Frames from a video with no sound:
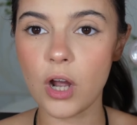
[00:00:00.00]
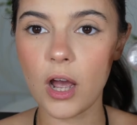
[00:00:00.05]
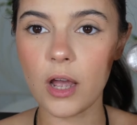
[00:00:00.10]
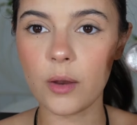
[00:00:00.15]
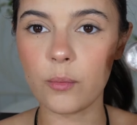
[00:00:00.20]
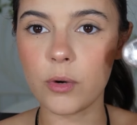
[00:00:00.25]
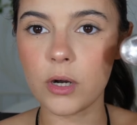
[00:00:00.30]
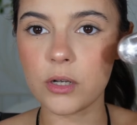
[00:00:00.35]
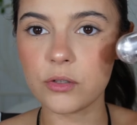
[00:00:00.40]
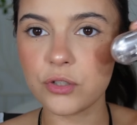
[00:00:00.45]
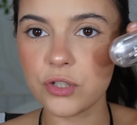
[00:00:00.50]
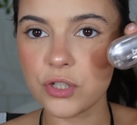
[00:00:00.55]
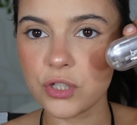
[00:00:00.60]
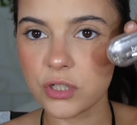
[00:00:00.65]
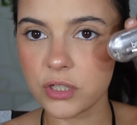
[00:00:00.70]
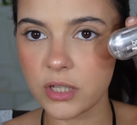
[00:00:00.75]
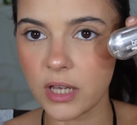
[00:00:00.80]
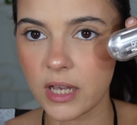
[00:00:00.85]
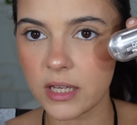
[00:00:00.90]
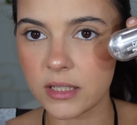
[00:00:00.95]

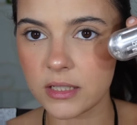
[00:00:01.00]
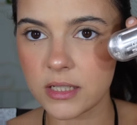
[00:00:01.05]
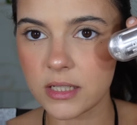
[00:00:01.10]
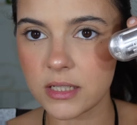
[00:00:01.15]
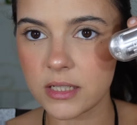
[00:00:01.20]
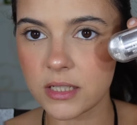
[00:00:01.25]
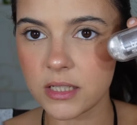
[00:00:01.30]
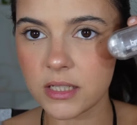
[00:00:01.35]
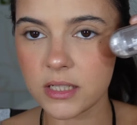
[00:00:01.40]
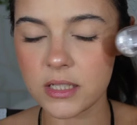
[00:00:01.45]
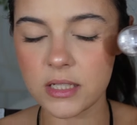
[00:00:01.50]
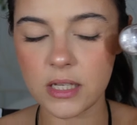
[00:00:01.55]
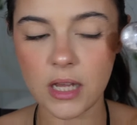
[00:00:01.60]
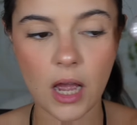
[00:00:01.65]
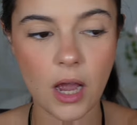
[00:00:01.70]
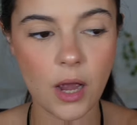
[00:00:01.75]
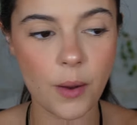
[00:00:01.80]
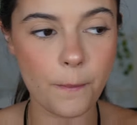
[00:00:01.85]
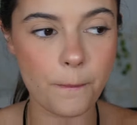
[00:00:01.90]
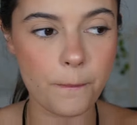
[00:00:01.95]
eyebrows, Essence
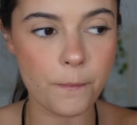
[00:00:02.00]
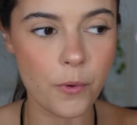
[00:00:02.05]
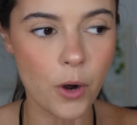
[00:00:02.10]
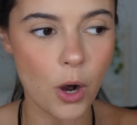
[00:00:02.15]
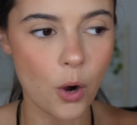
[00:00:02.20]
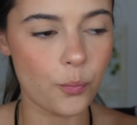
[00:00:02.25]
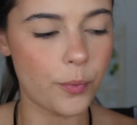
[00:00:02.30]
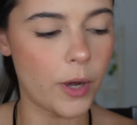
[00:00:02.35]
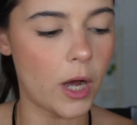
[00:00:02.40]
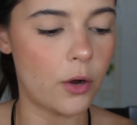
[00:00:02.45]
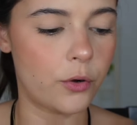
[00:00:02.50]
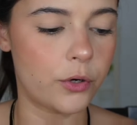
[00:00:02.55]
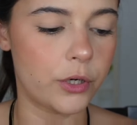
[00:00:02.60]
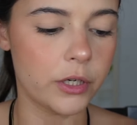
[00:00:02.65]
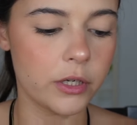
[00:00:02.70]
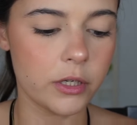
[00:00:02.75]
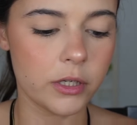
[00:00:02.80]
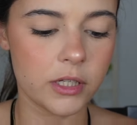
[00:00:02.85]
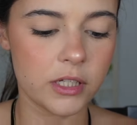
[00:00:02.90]
brow powder